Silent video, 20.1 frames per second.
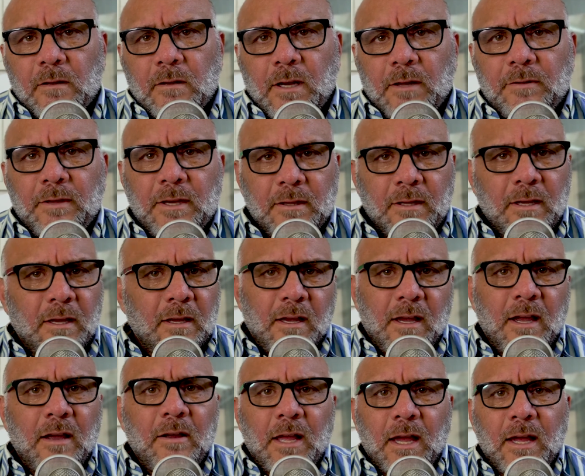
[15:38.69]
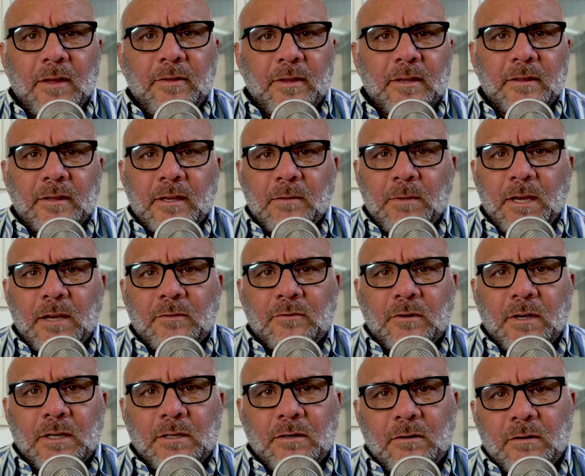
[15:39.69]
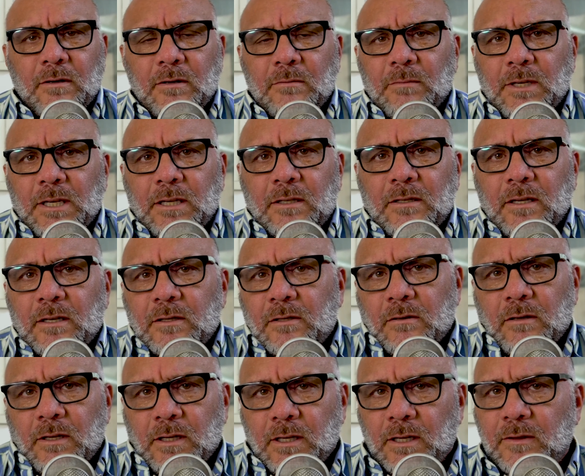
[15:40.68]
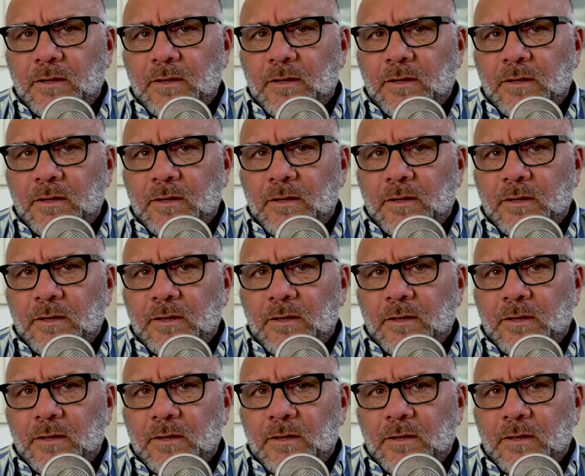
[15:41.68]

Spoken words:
I think they may have tried to hurt me intentionally.